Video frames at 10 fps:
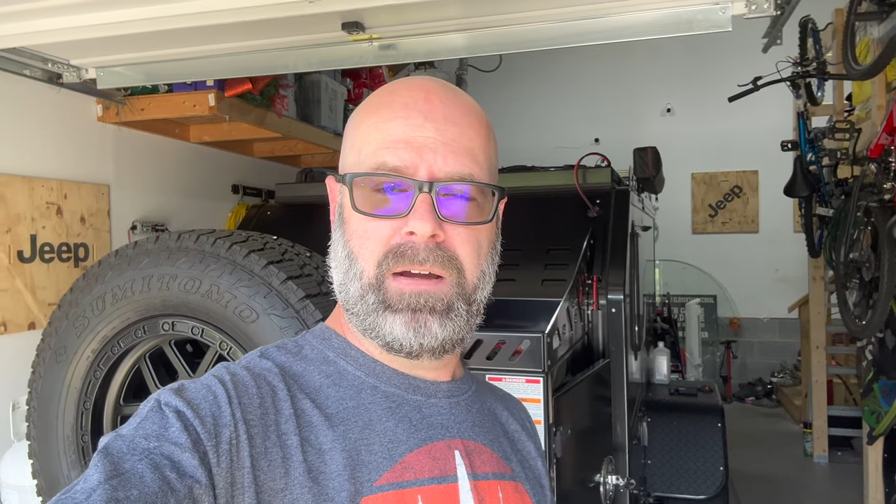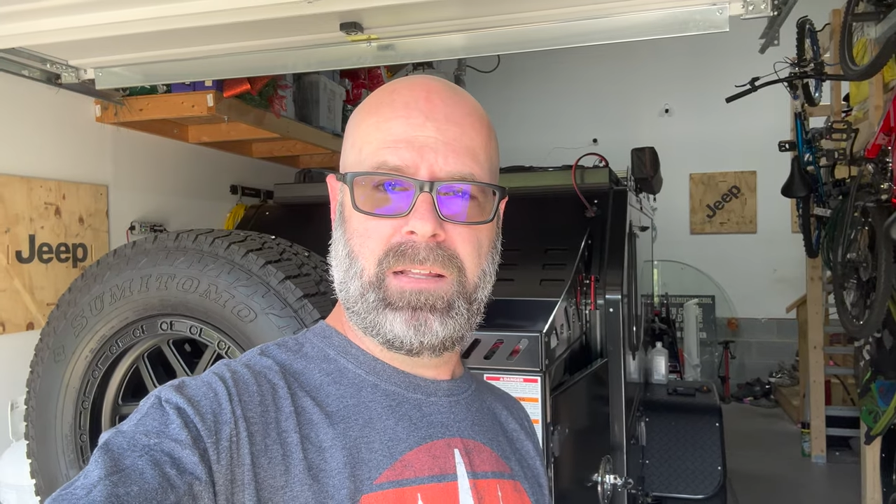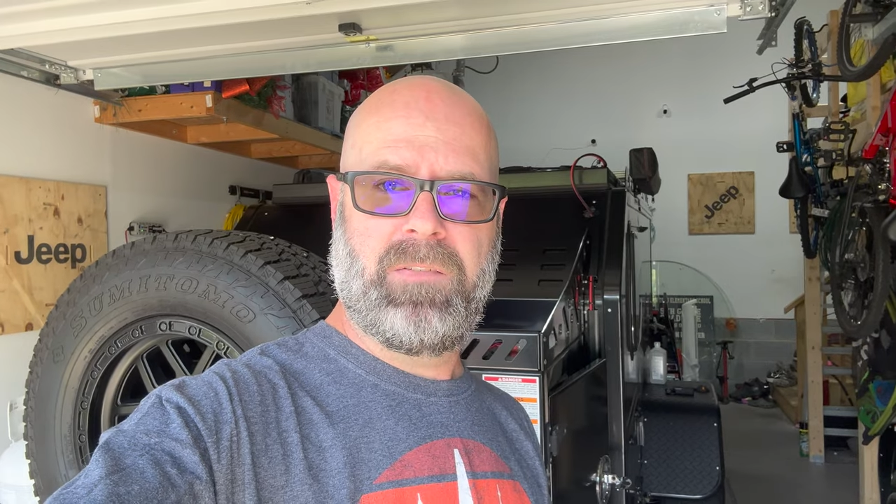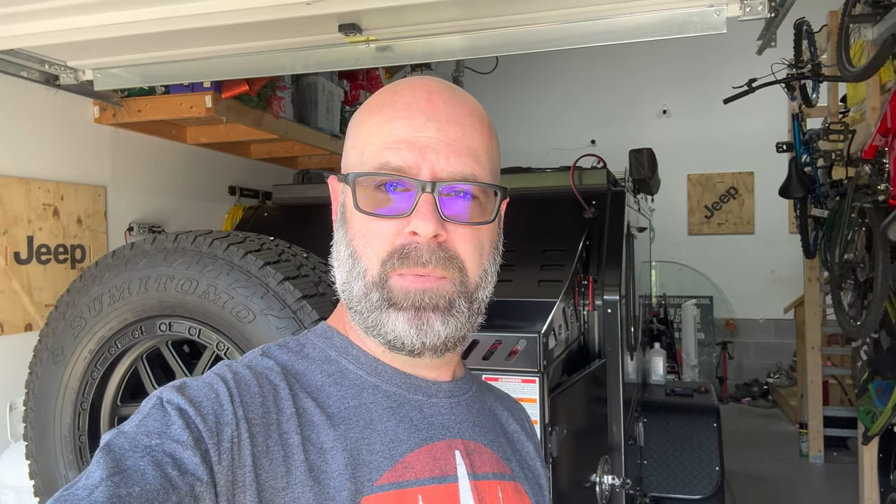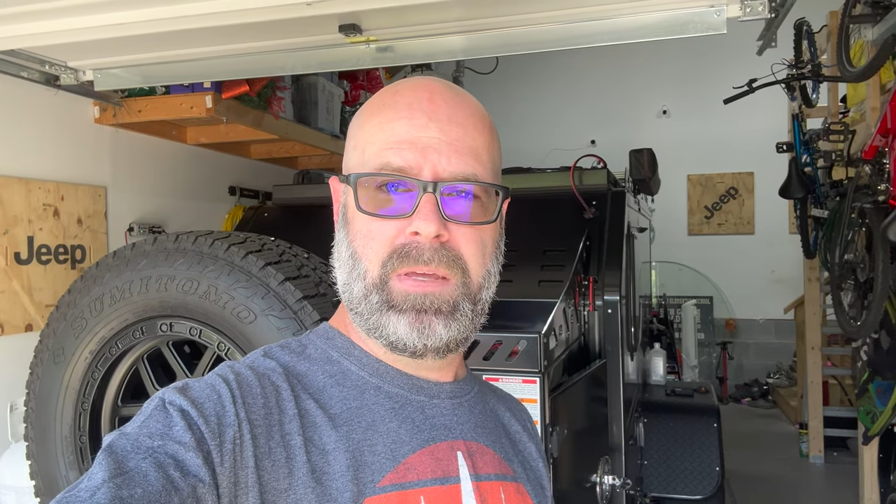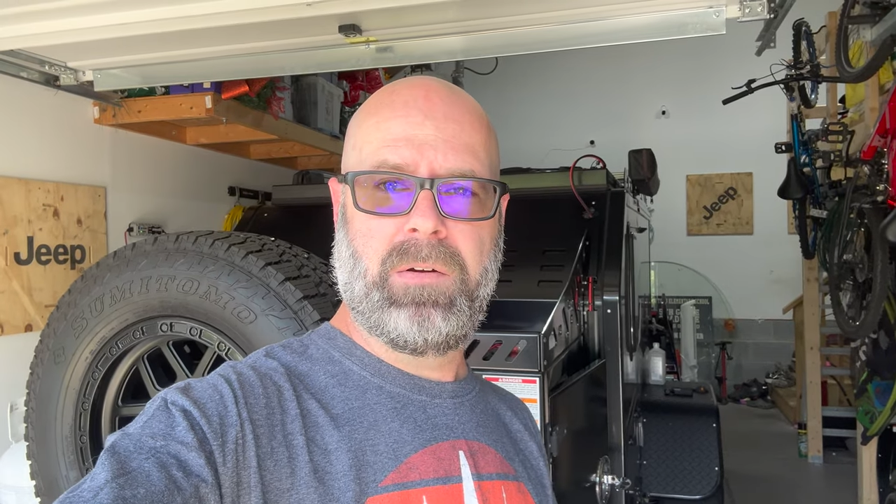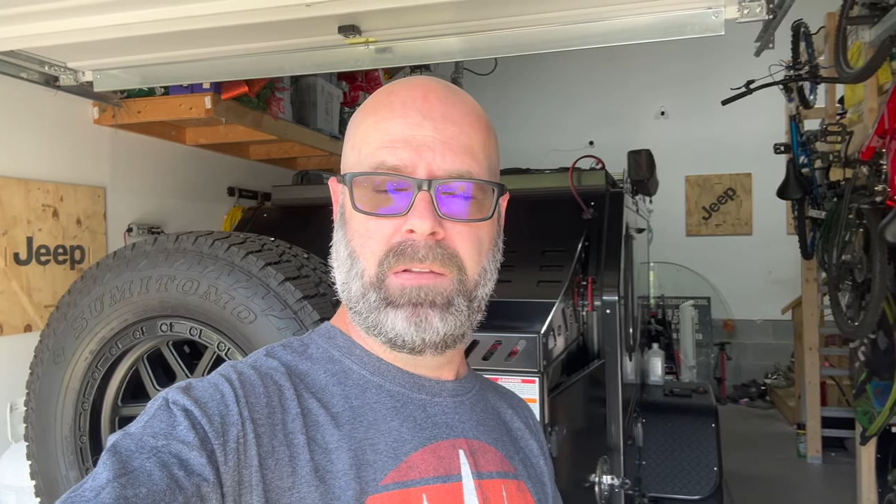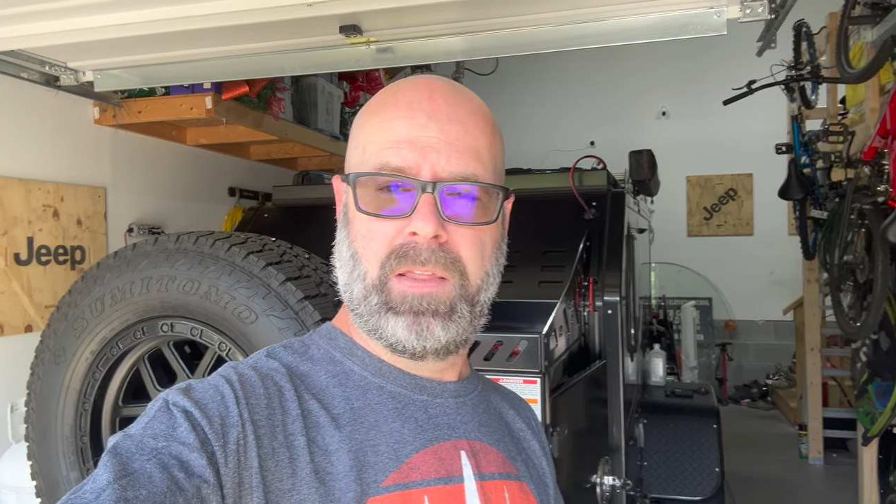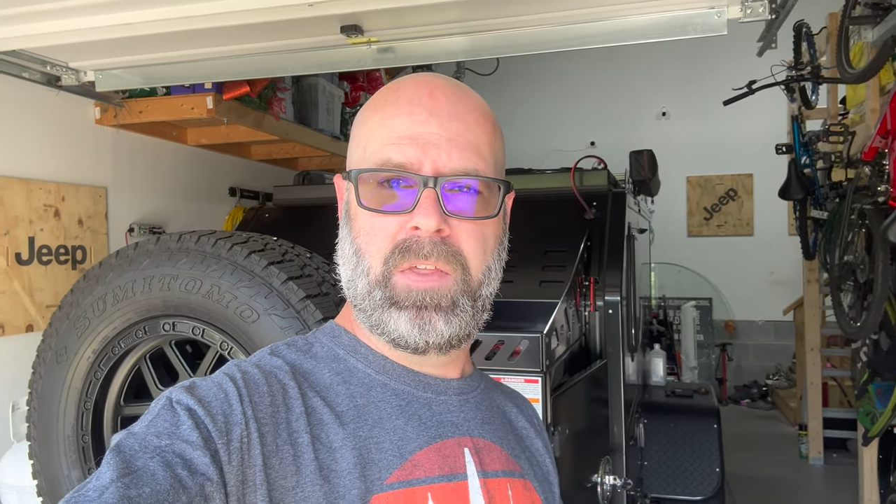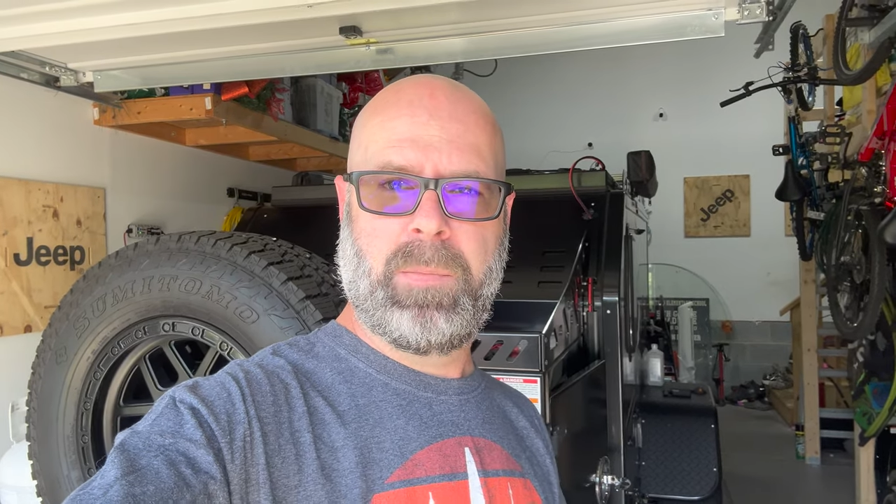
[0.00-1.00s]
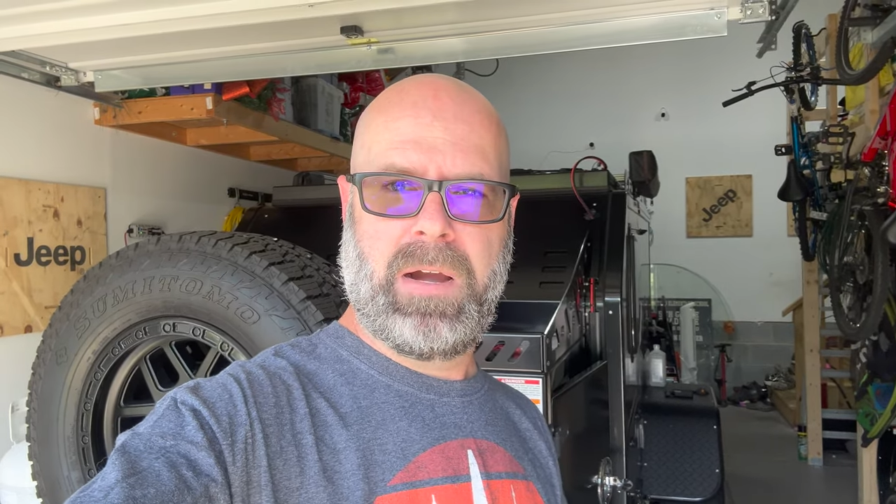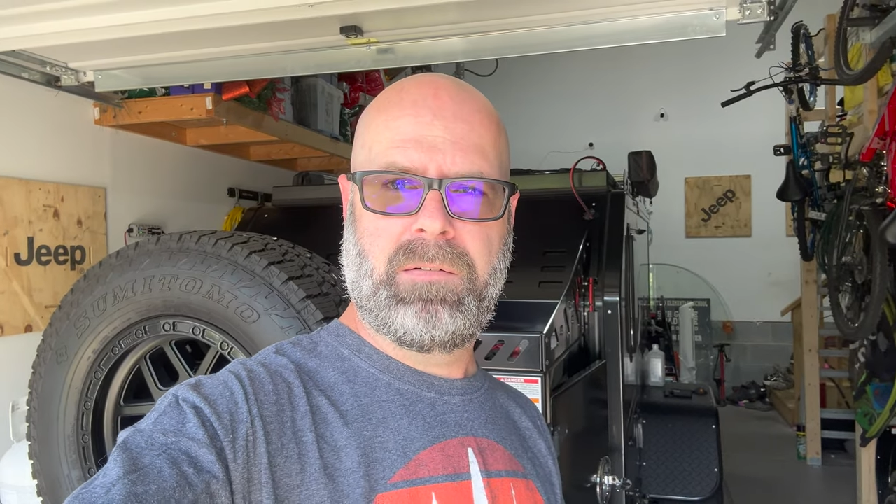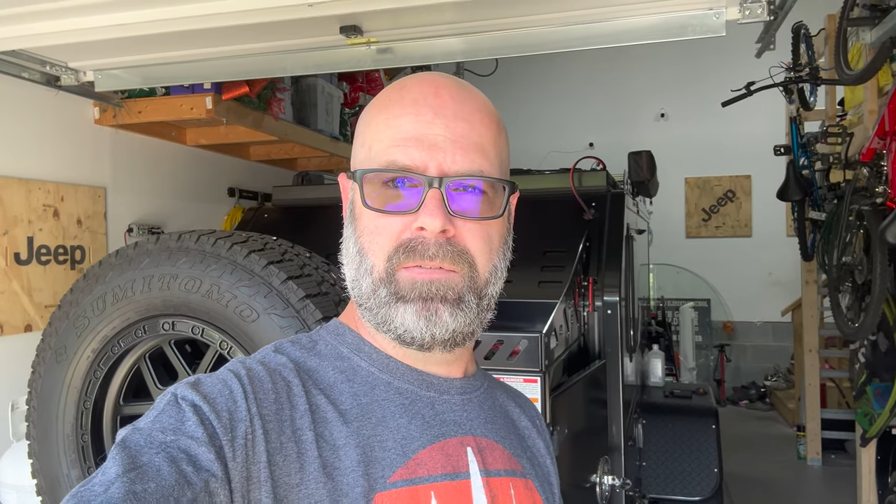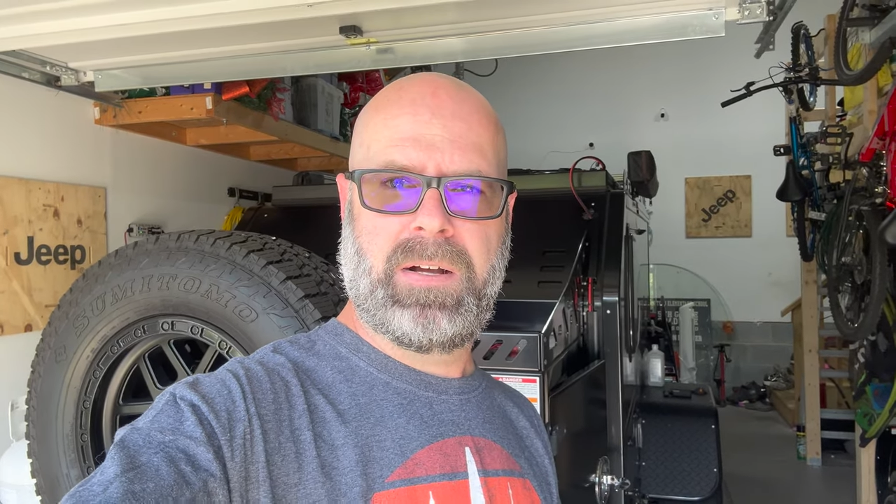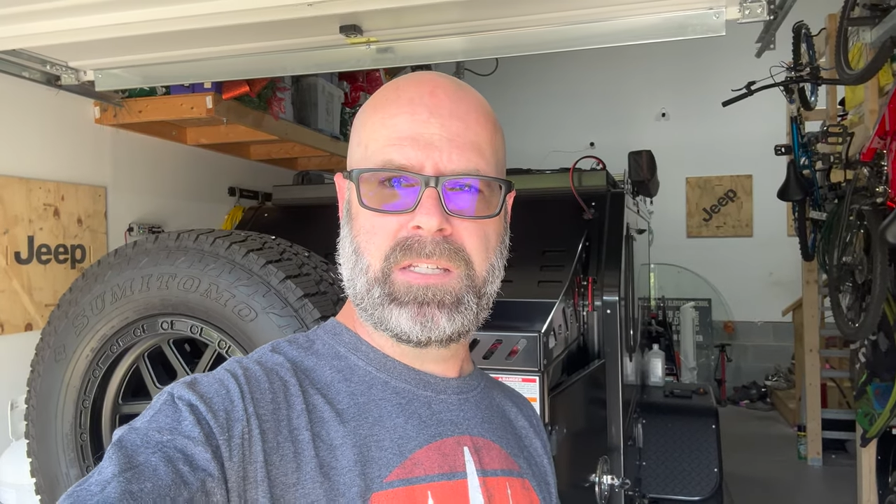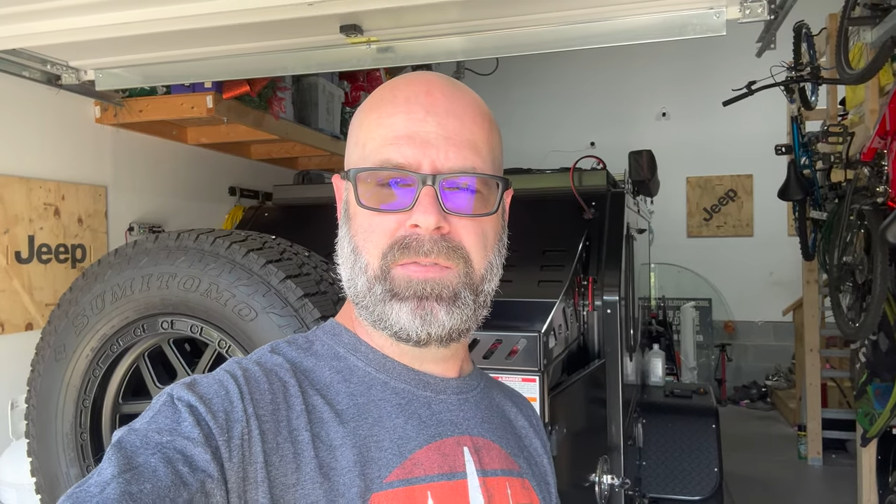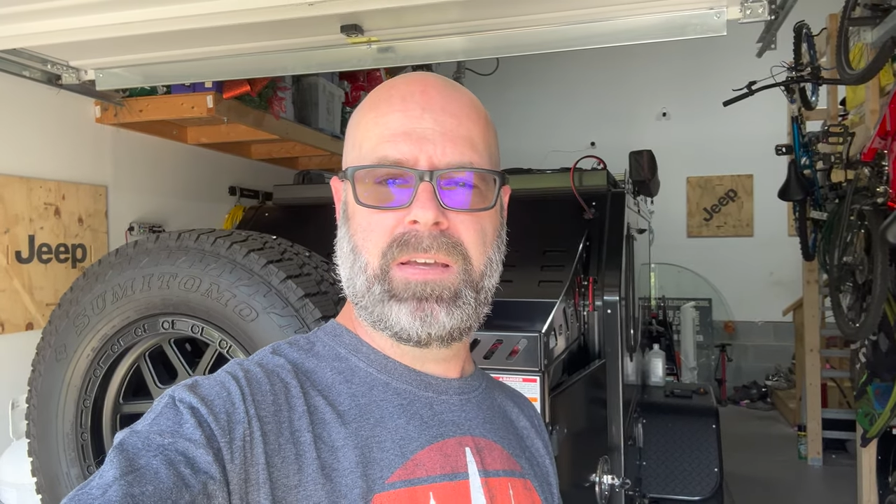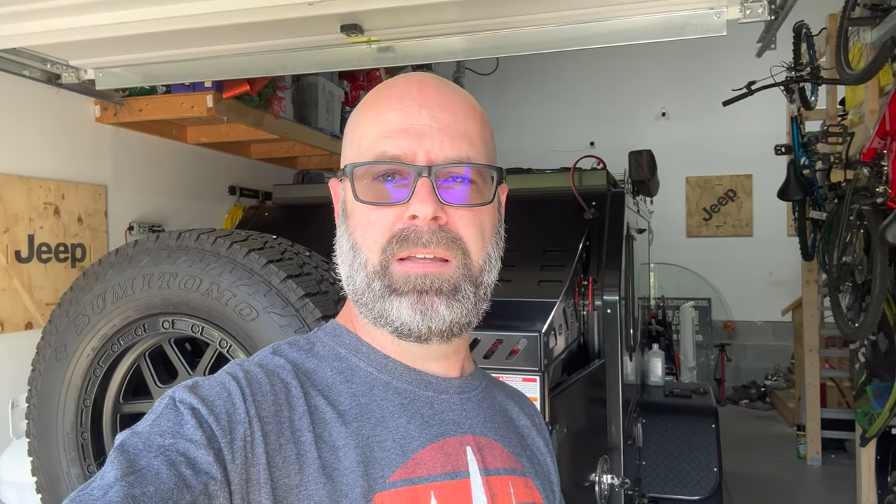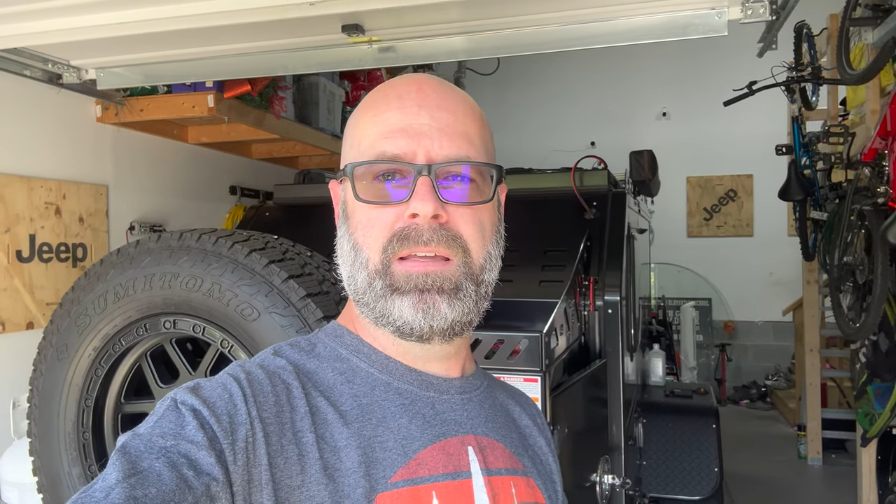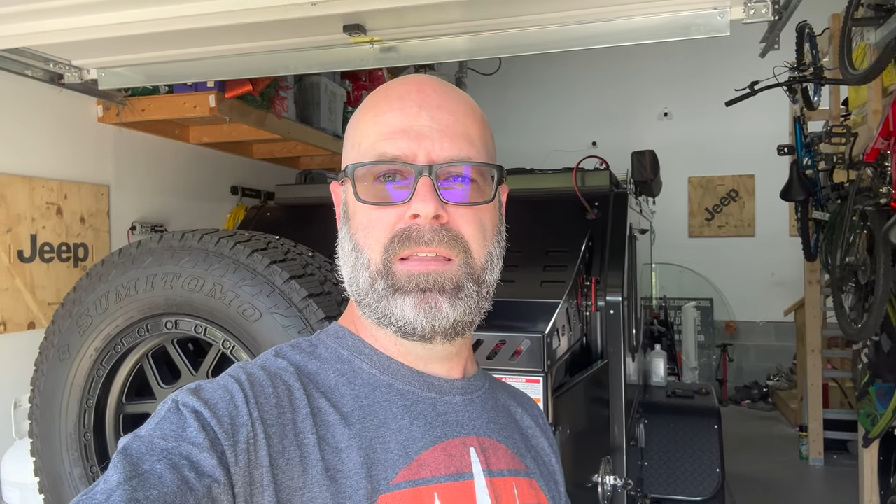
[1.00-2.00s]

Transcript: LFP or lithium iron phosphate.